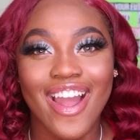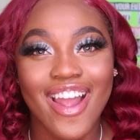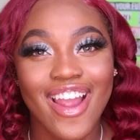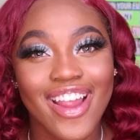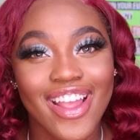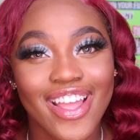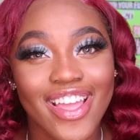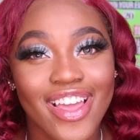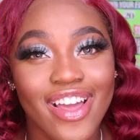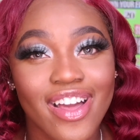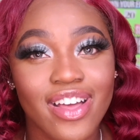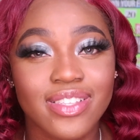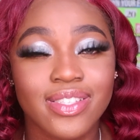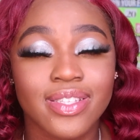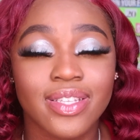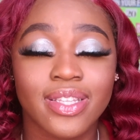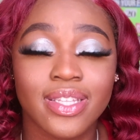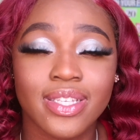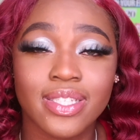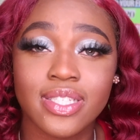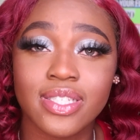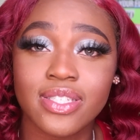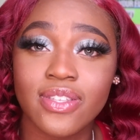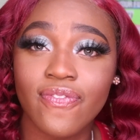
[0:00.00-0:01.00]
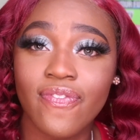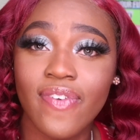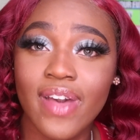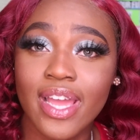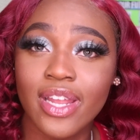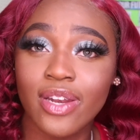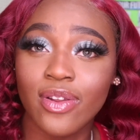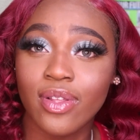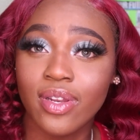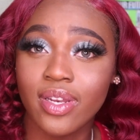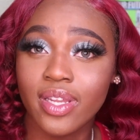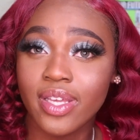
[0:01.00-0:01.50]
Alright y'all, so this is the
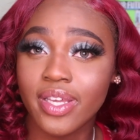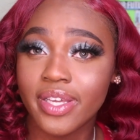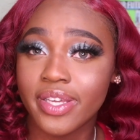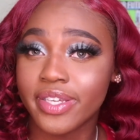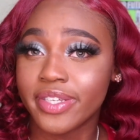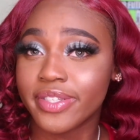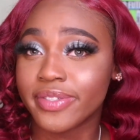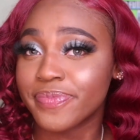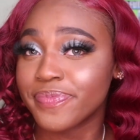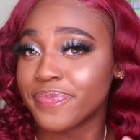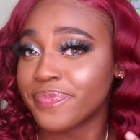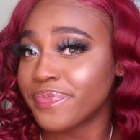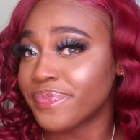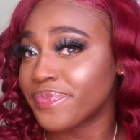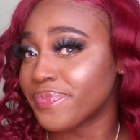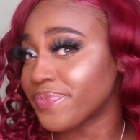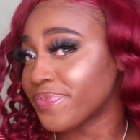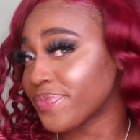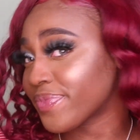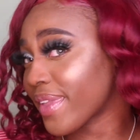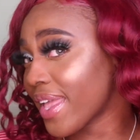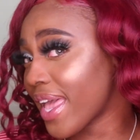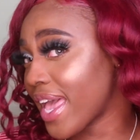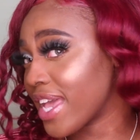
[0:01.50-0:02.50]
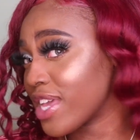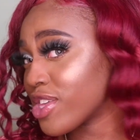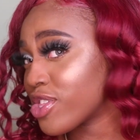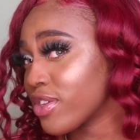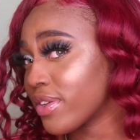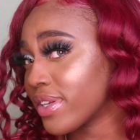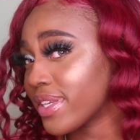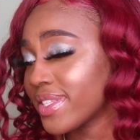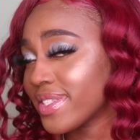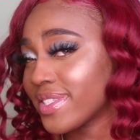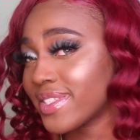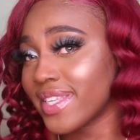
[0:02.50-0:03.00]
final look. As
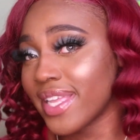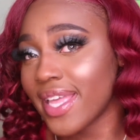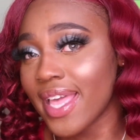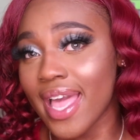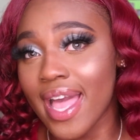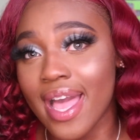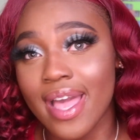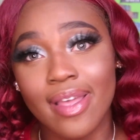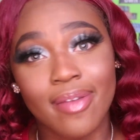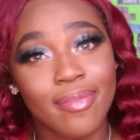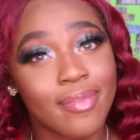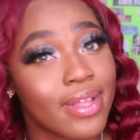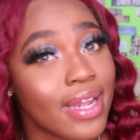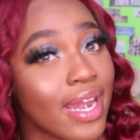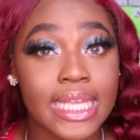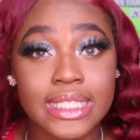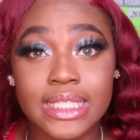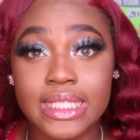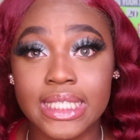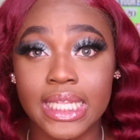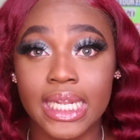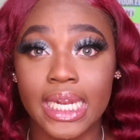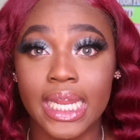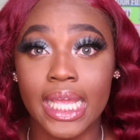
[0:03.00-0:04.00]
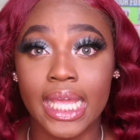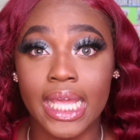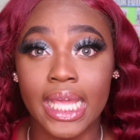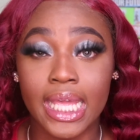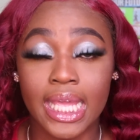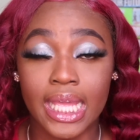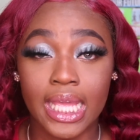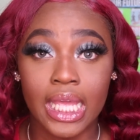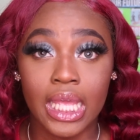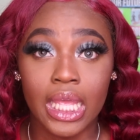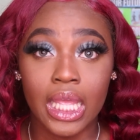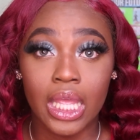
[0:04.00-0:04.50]
you can see, I am
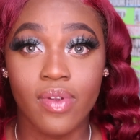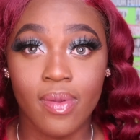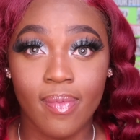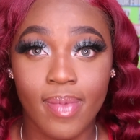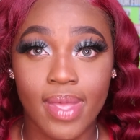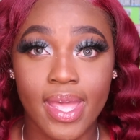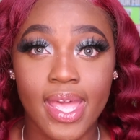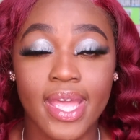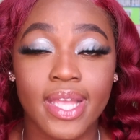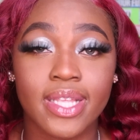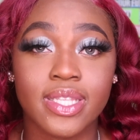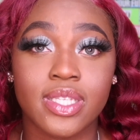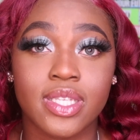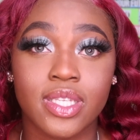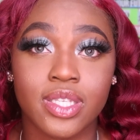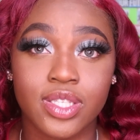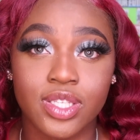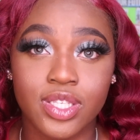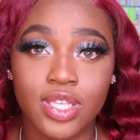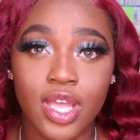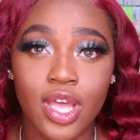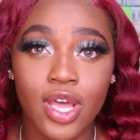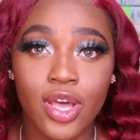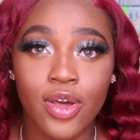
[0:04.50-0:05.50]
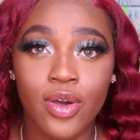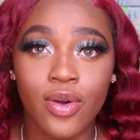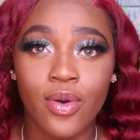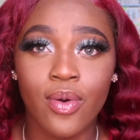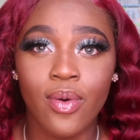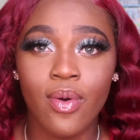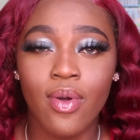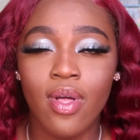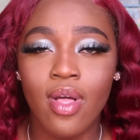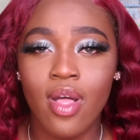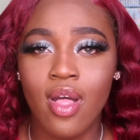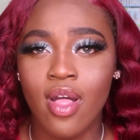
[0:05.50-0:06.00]
glistening from head to
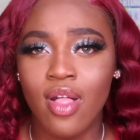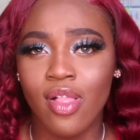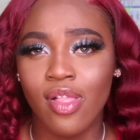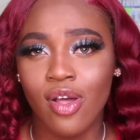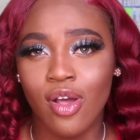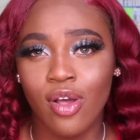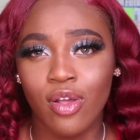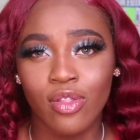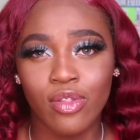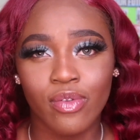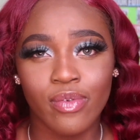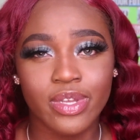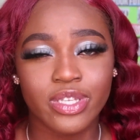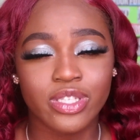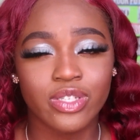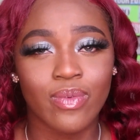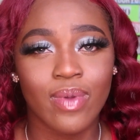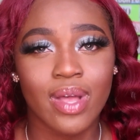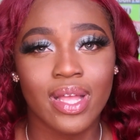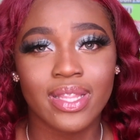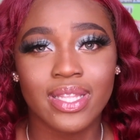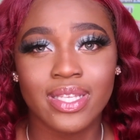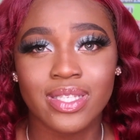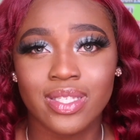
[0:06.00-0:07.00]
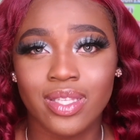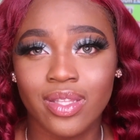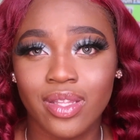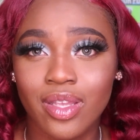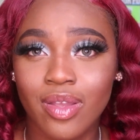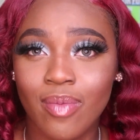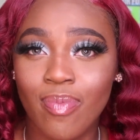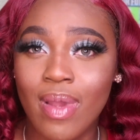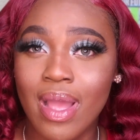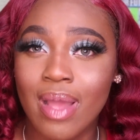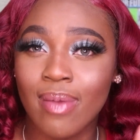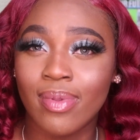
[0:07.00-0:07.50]
toe. The only reason why this
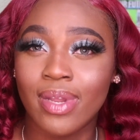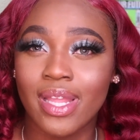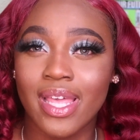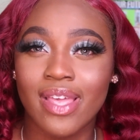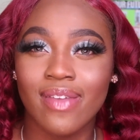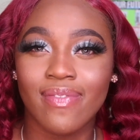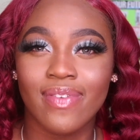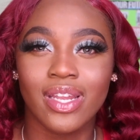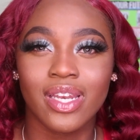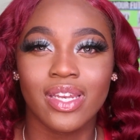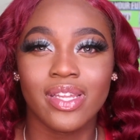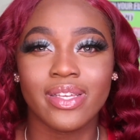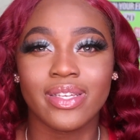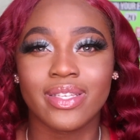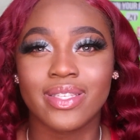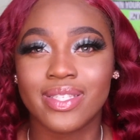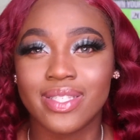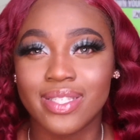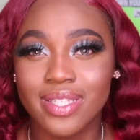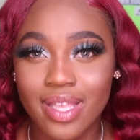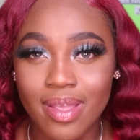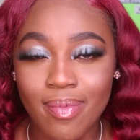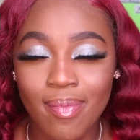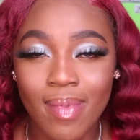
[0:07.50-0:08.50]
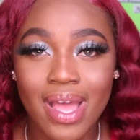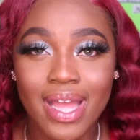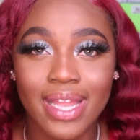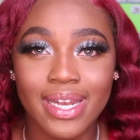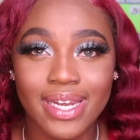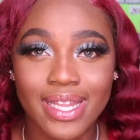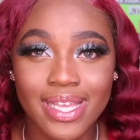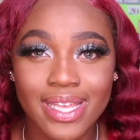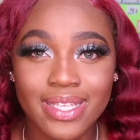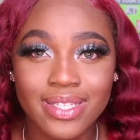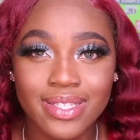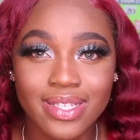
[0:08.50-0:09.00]
look probably even looks
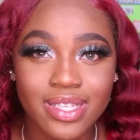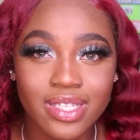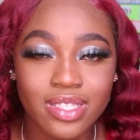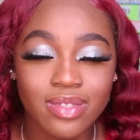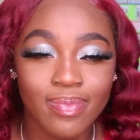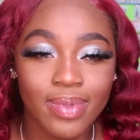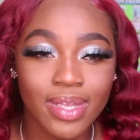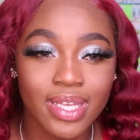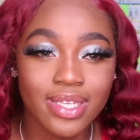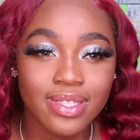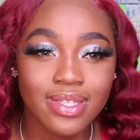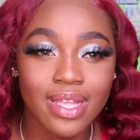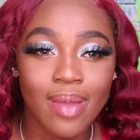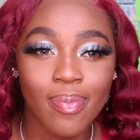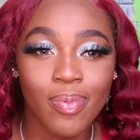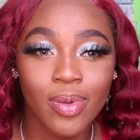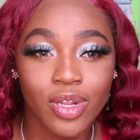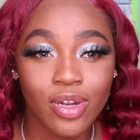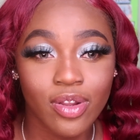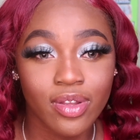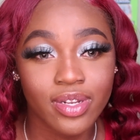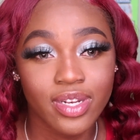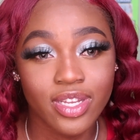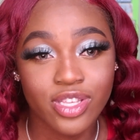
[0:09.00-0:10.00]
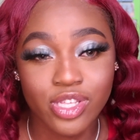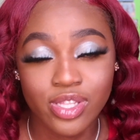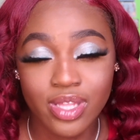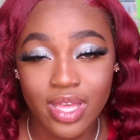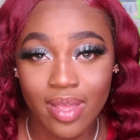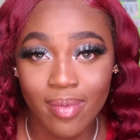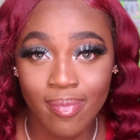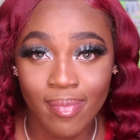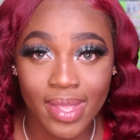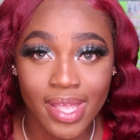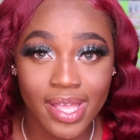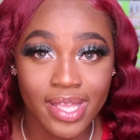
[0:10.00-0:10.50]
semi-decent is because I put on the
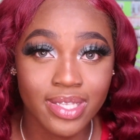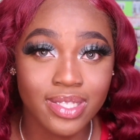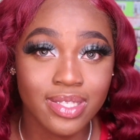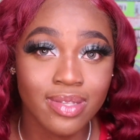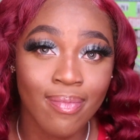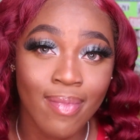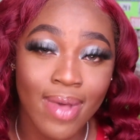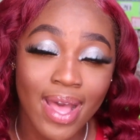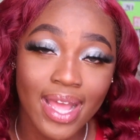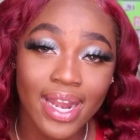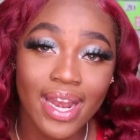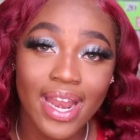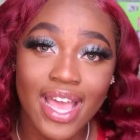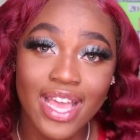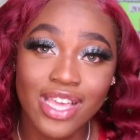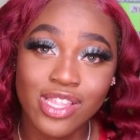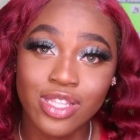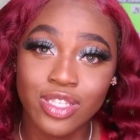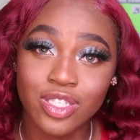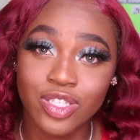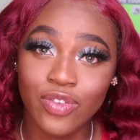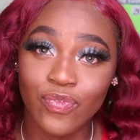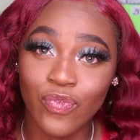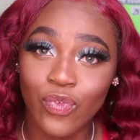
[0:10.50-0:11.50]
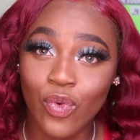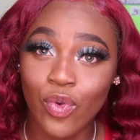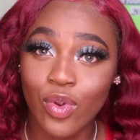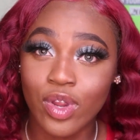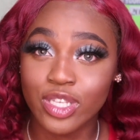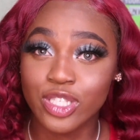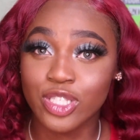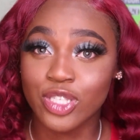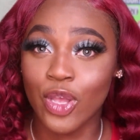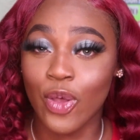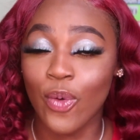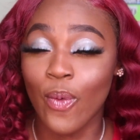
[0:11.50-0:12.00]
shade Mink. So my lashes, of
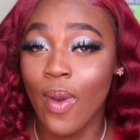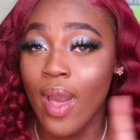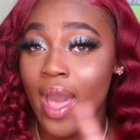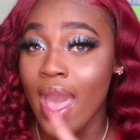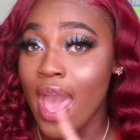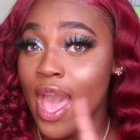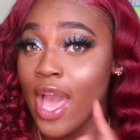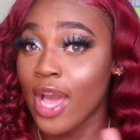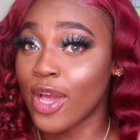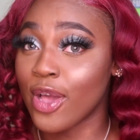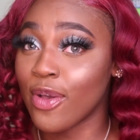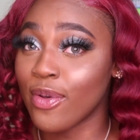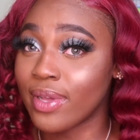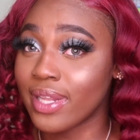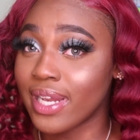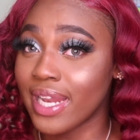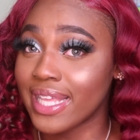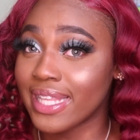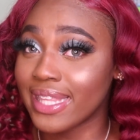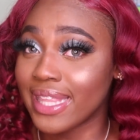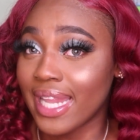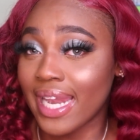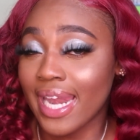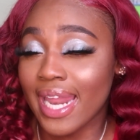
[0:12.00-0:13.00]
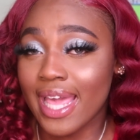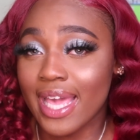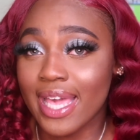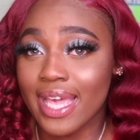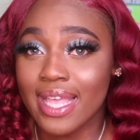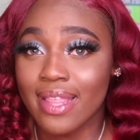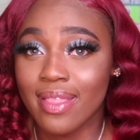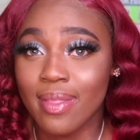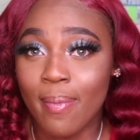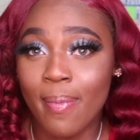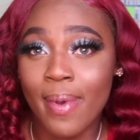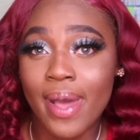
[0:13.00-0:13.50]
course, so go click the link
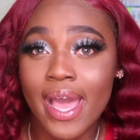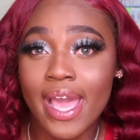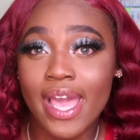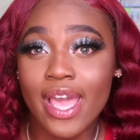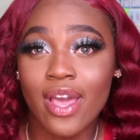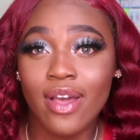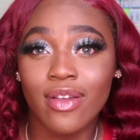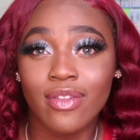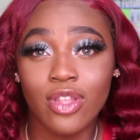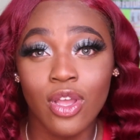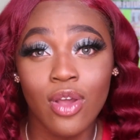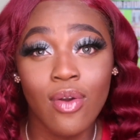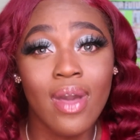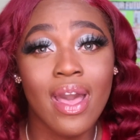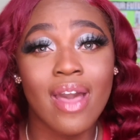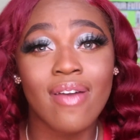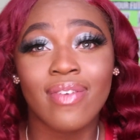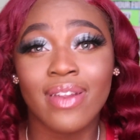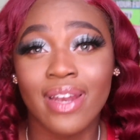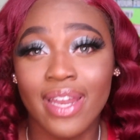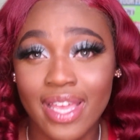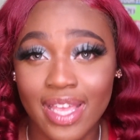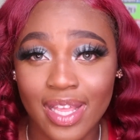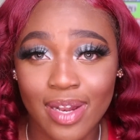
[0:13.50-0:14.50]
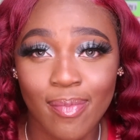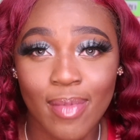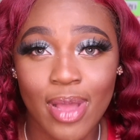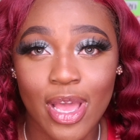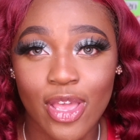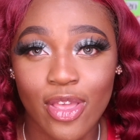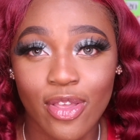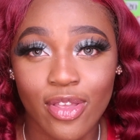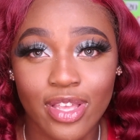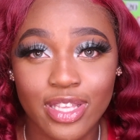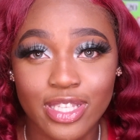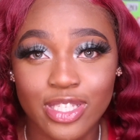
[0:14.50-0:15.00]
in the bio. Don't have a link in the
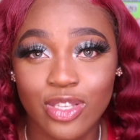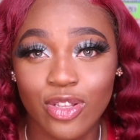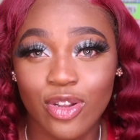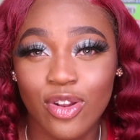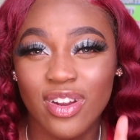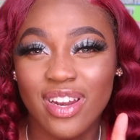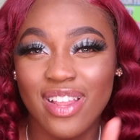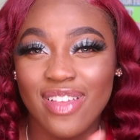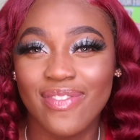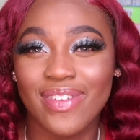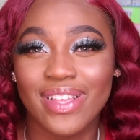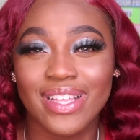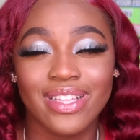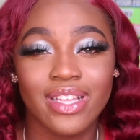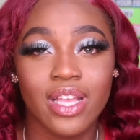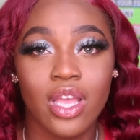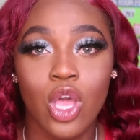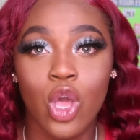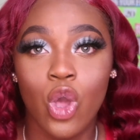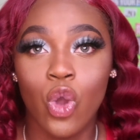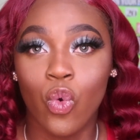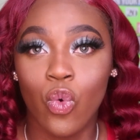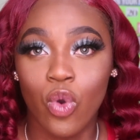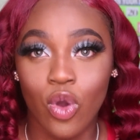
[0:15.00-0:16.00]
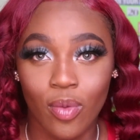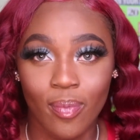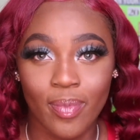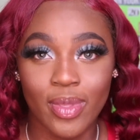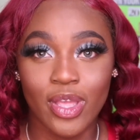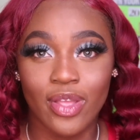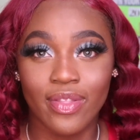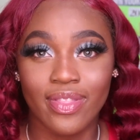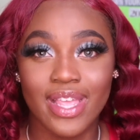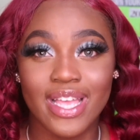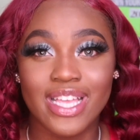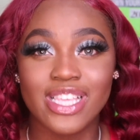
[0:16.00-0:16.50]
bio yet, so don't even quote me
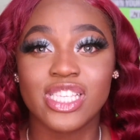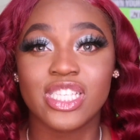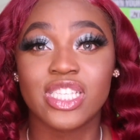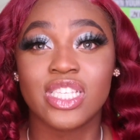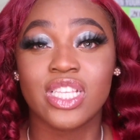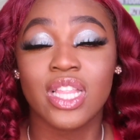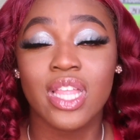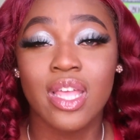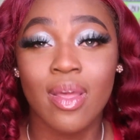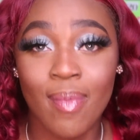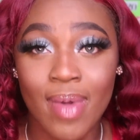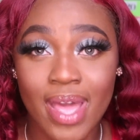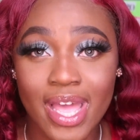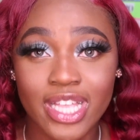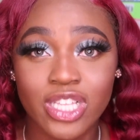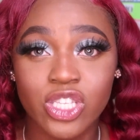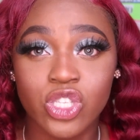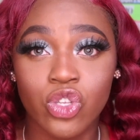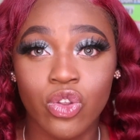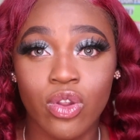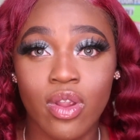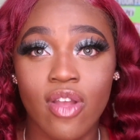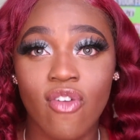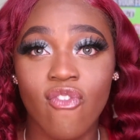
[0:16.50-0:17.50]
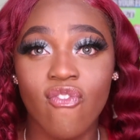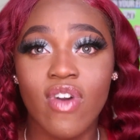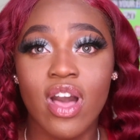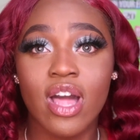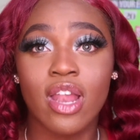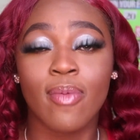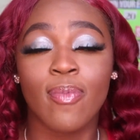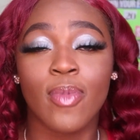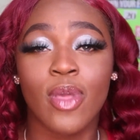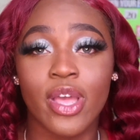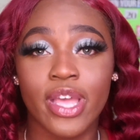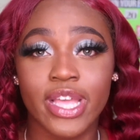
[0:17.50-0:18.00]
on that. Just click my Instagram,
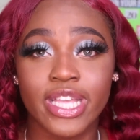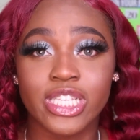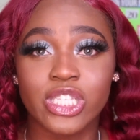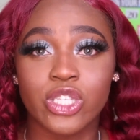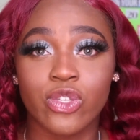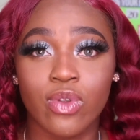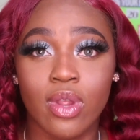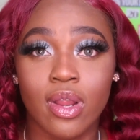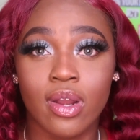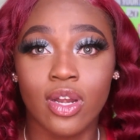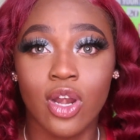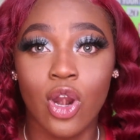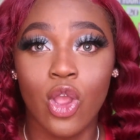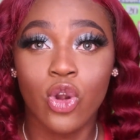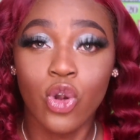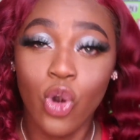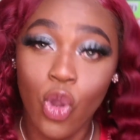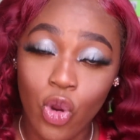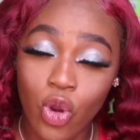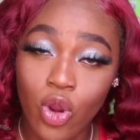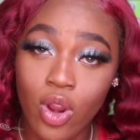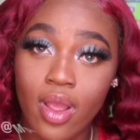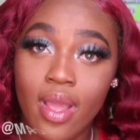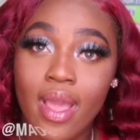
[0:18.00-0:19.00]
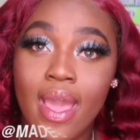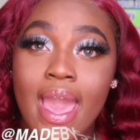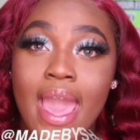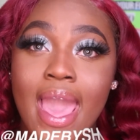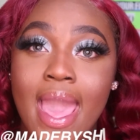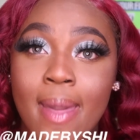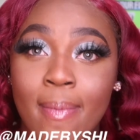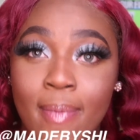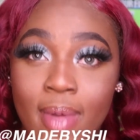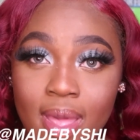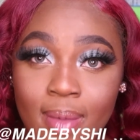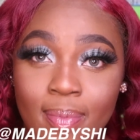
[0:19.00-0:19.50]
follow me on Instagram,
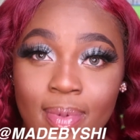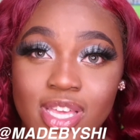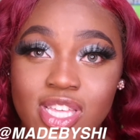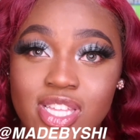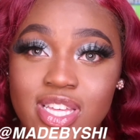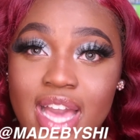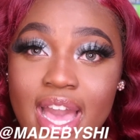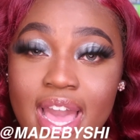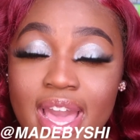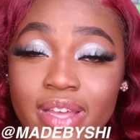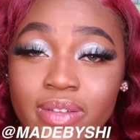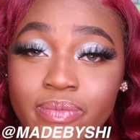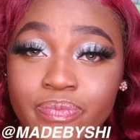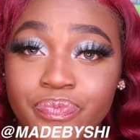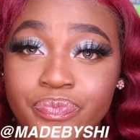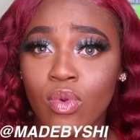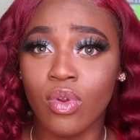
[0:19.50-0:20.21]
@MadeByShy.